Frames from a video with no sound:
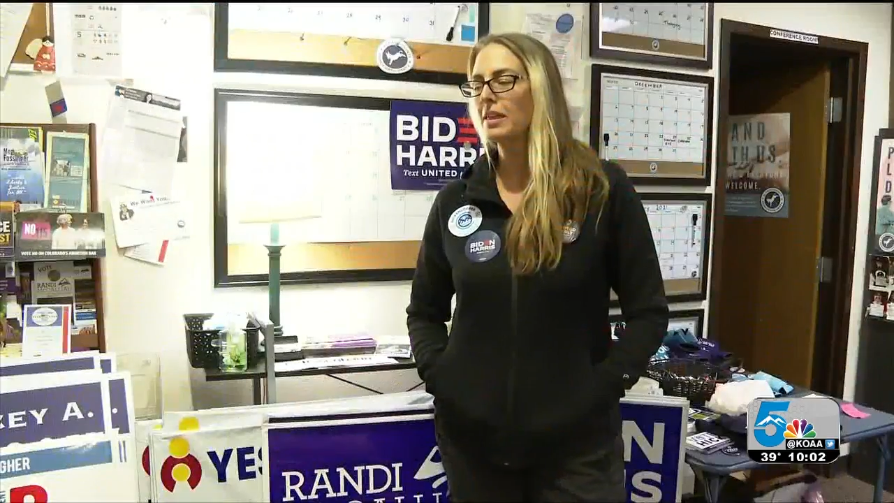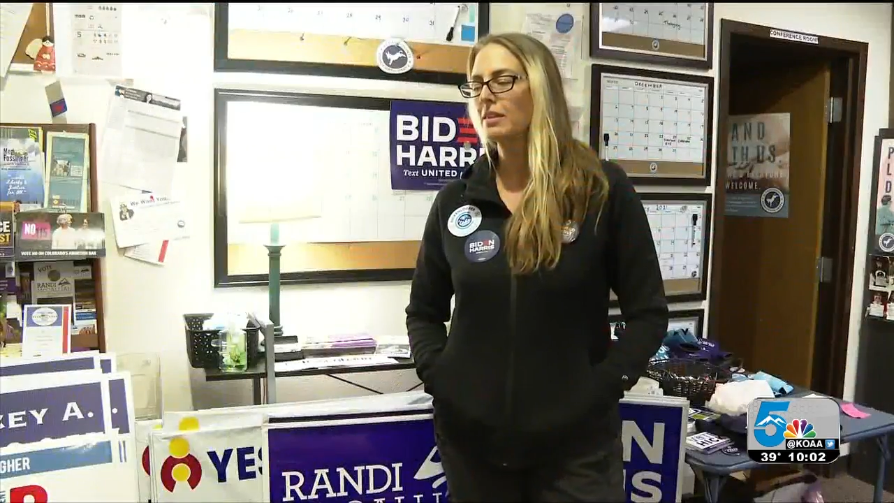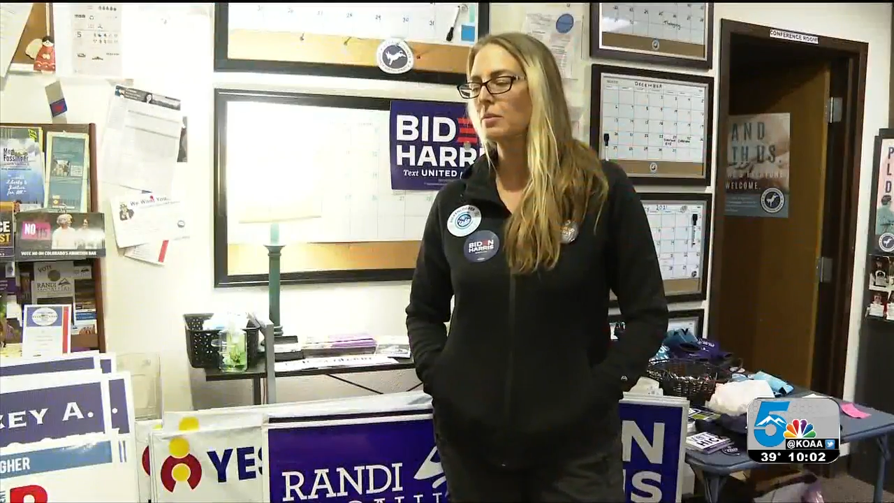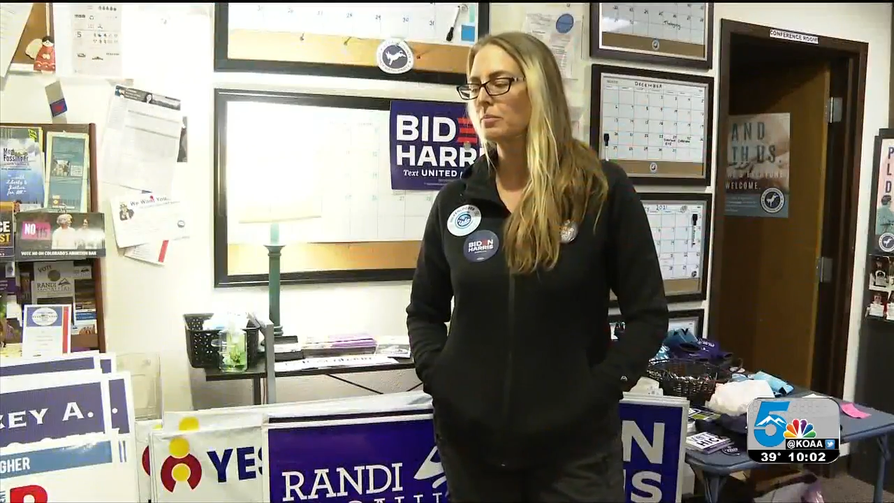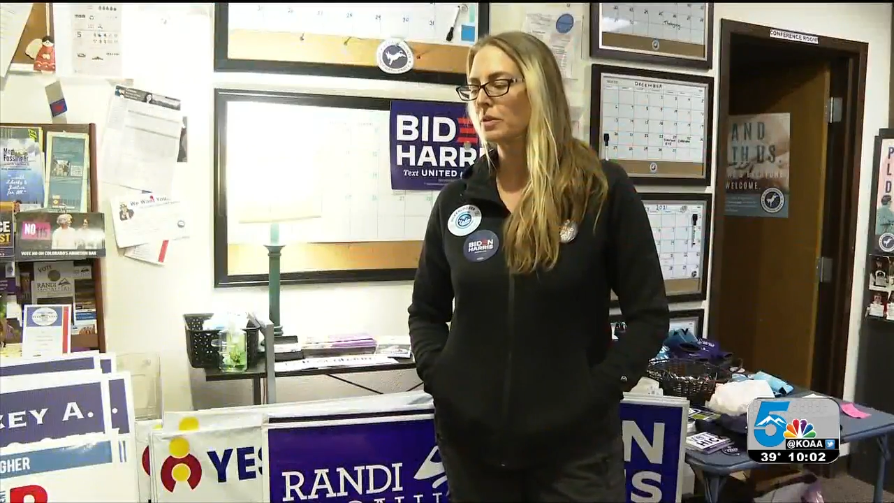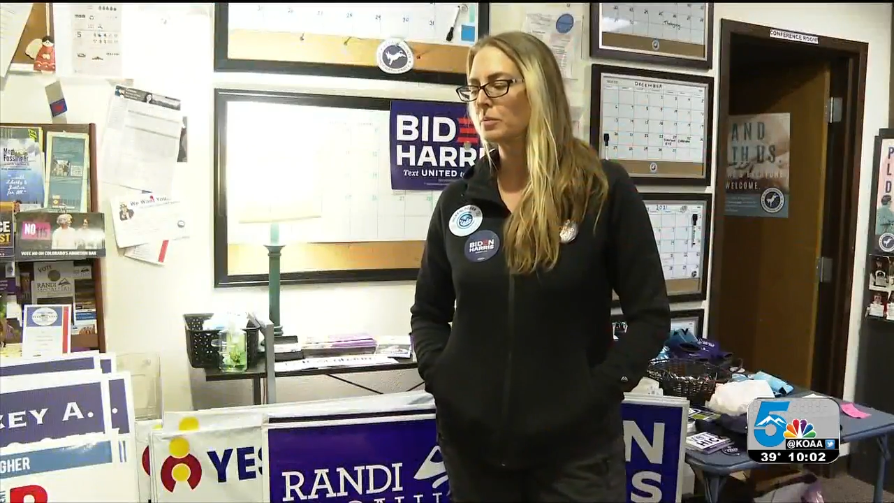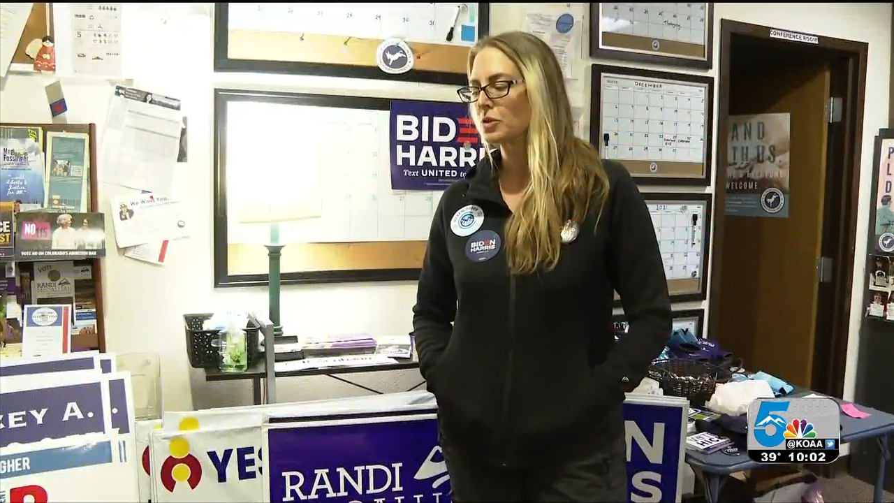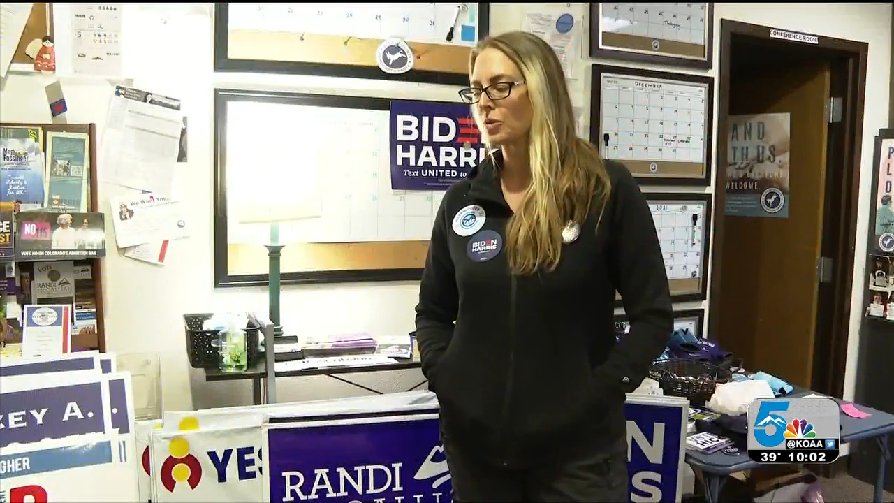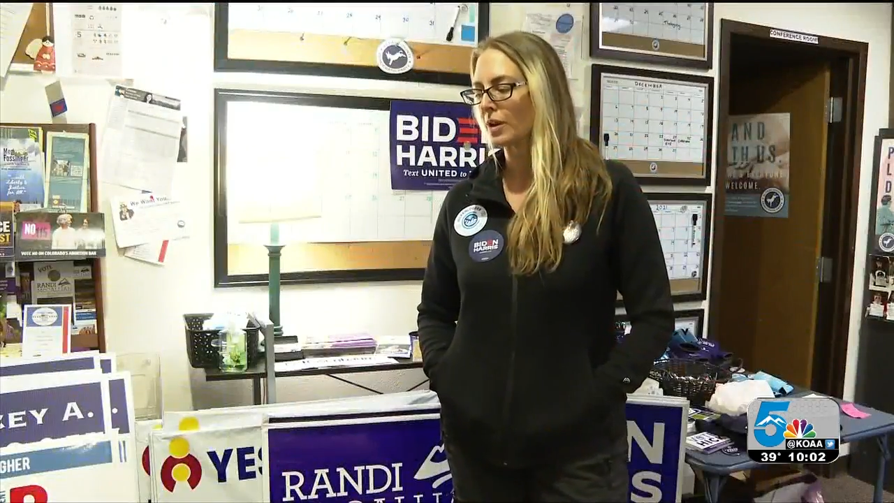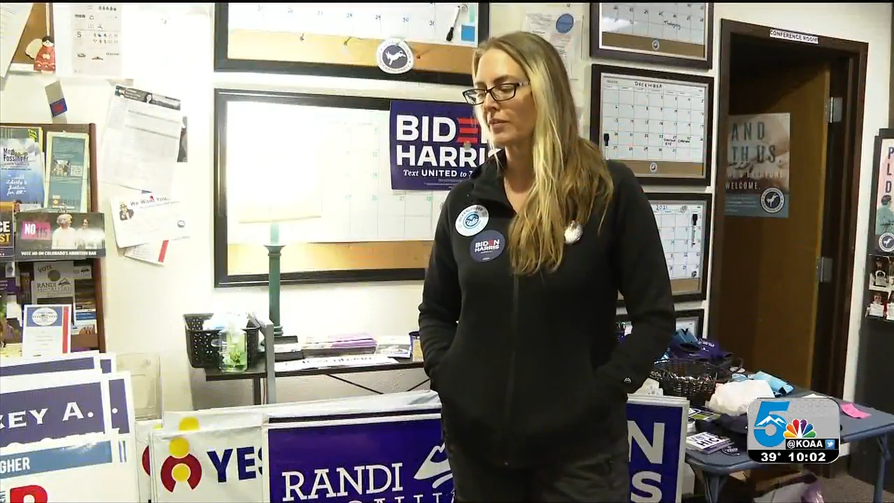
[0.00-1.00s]
I think the, the
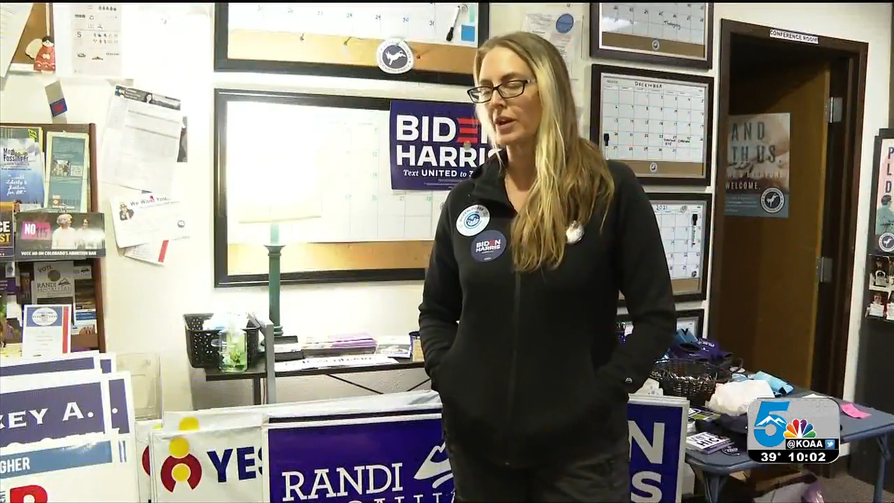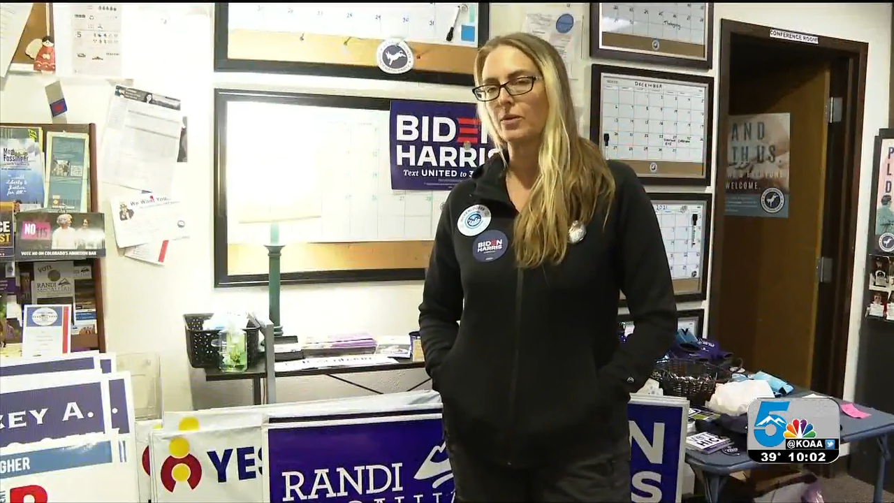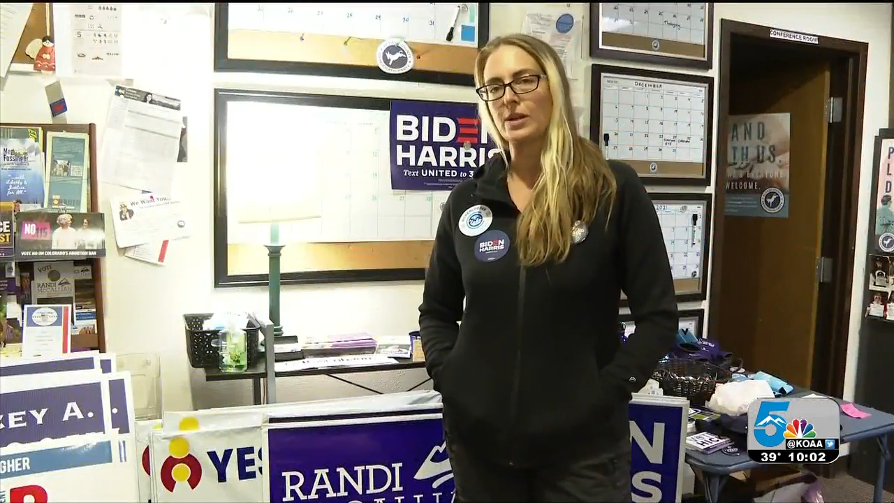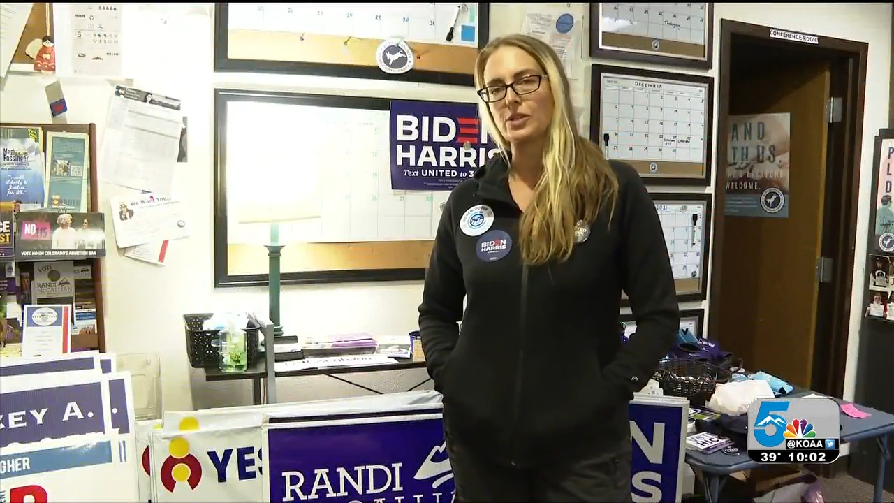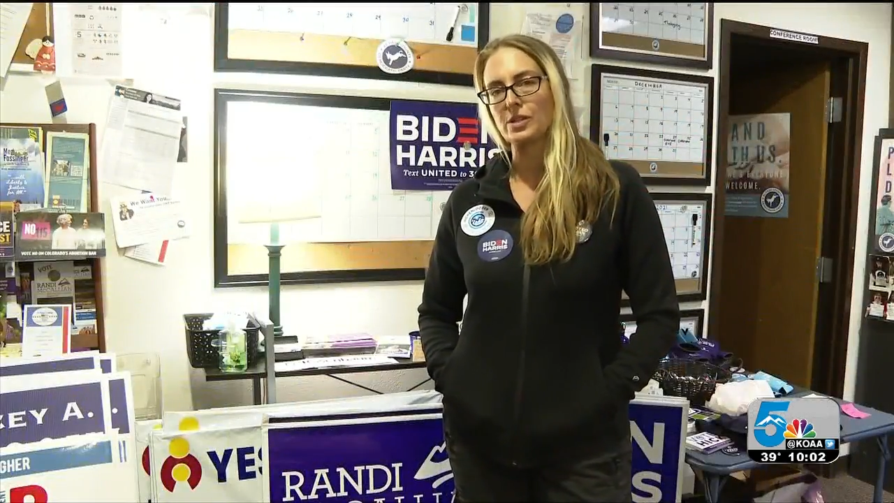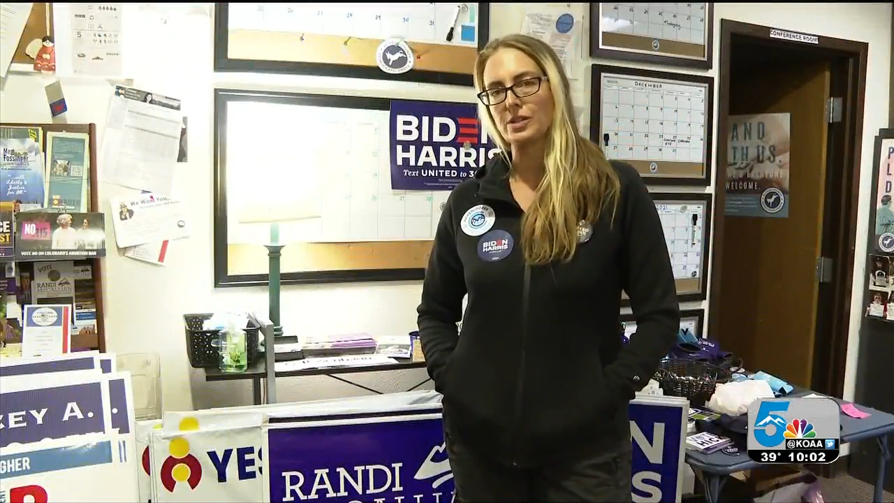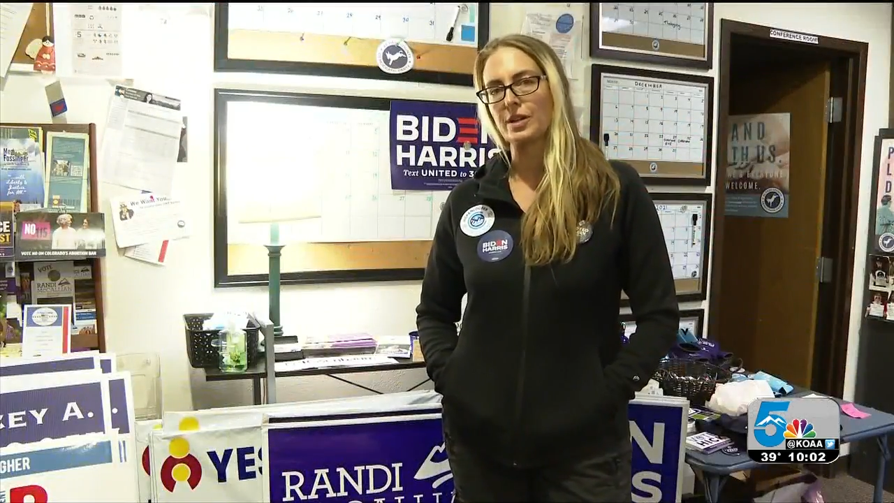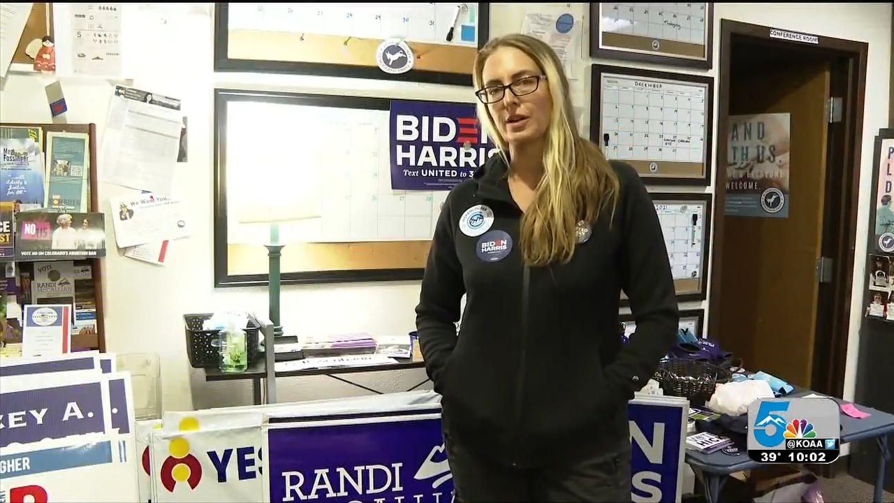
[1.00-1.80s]
majority of our questions